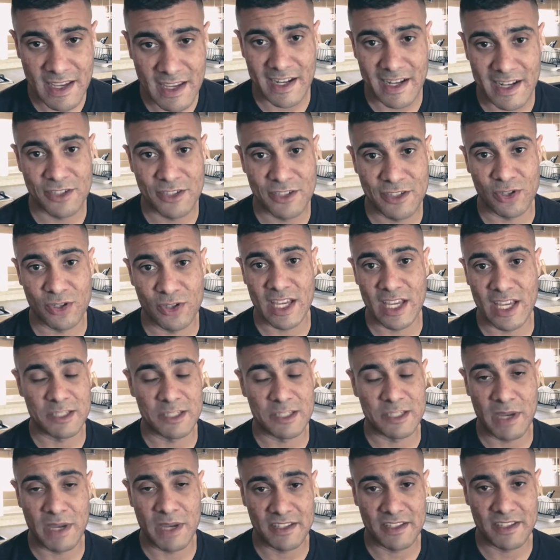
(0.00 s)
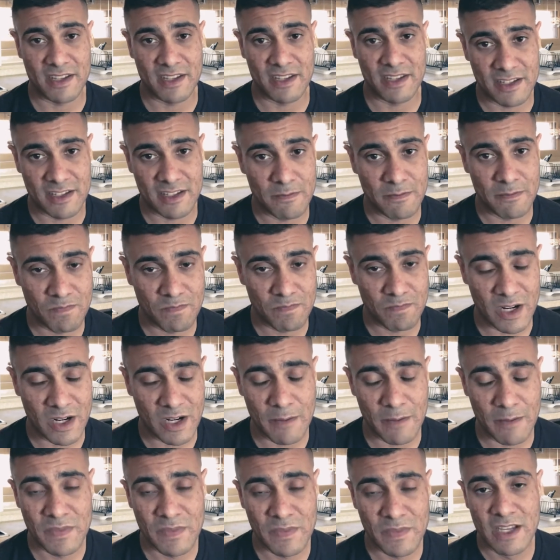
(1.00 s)
and I took that to pass an ID. All
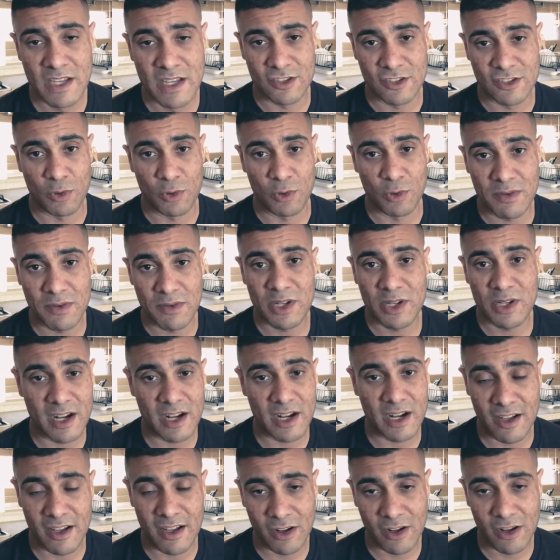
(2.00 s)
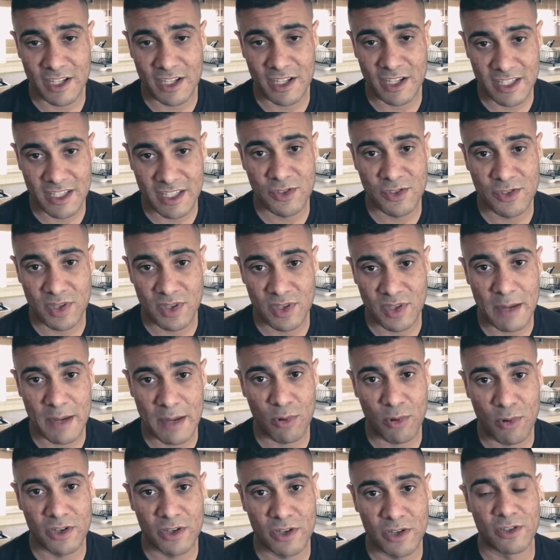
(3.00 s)
right. So whatever the LRS gives you at
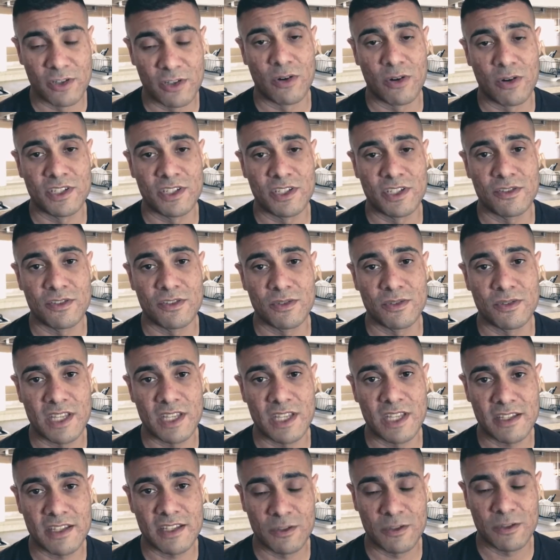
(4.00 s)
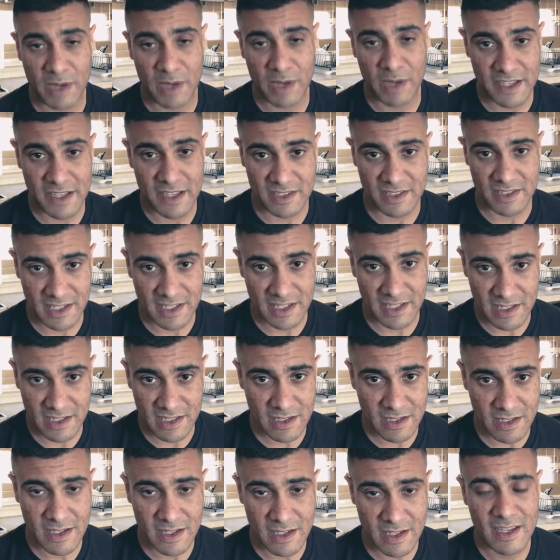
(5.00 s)
that point, you're going to take to pass an
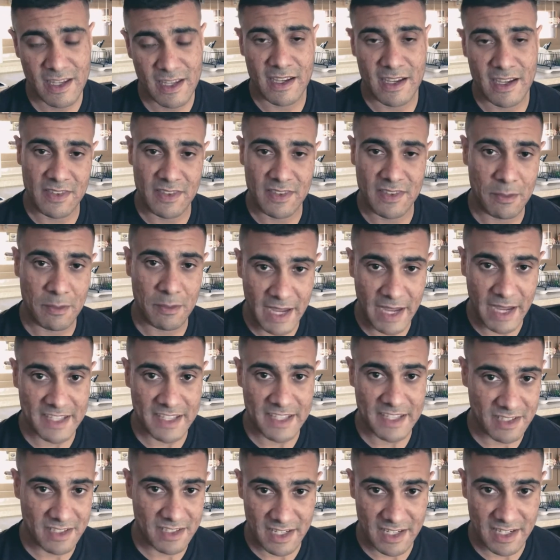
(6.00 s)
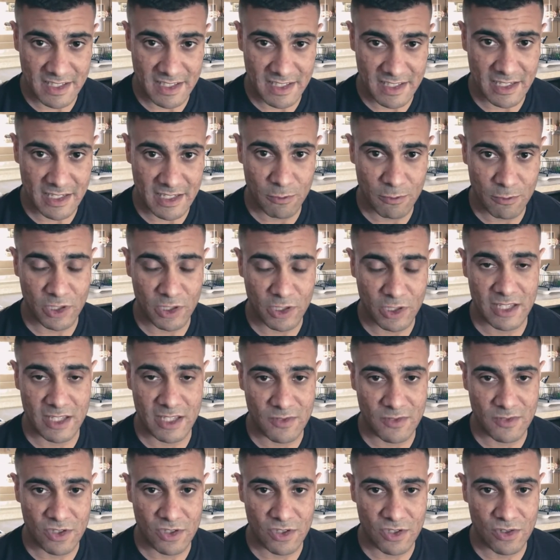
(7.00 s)
ID, and then pass an ID will
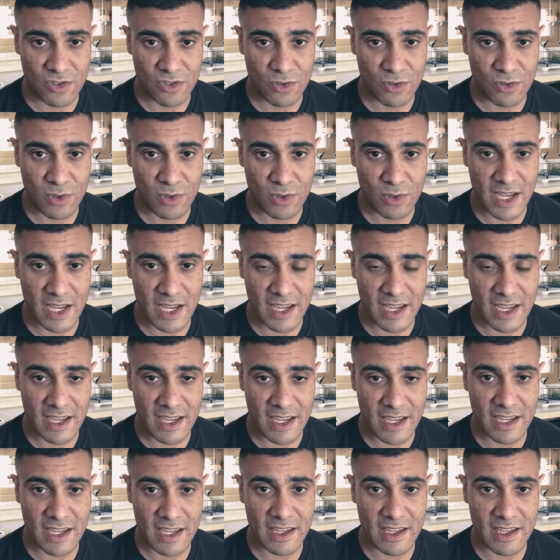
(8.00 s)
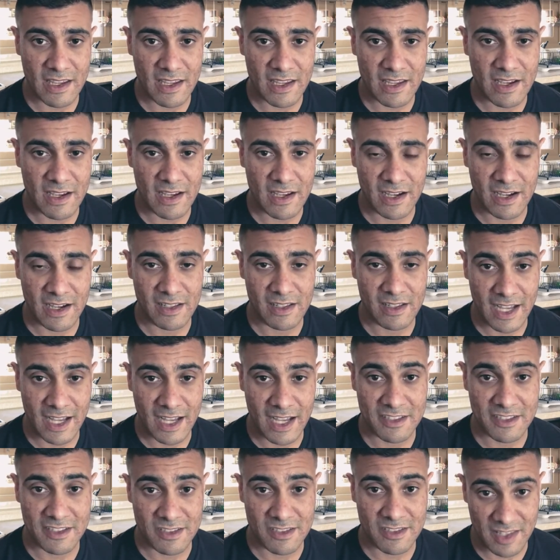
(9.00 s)
give you a
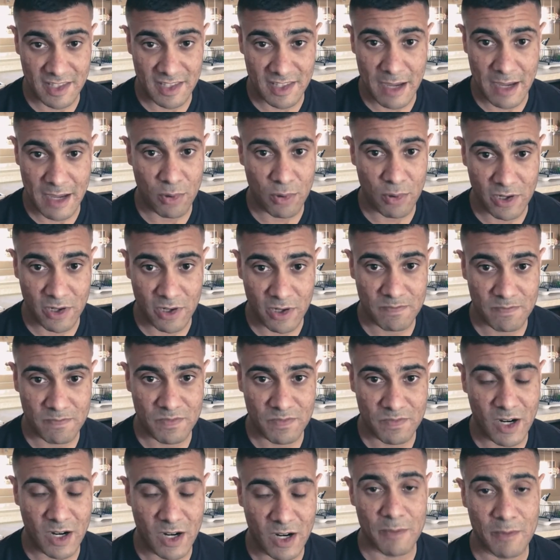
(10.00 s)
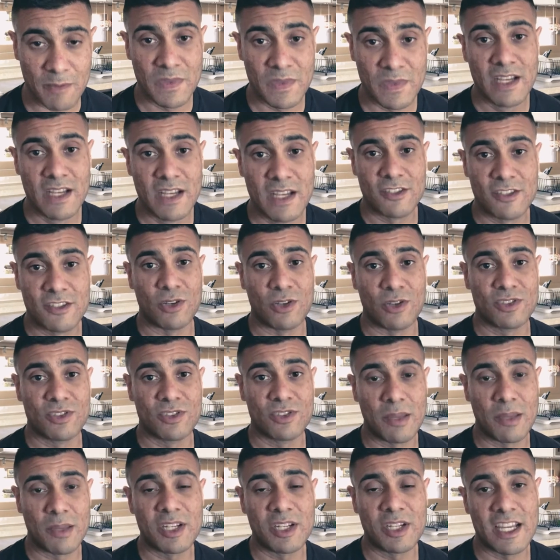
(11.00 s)
license at that point. All right. So
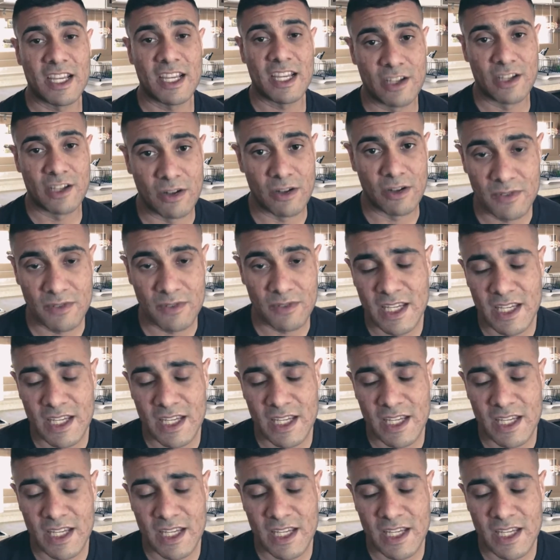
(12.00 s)
something to take note of.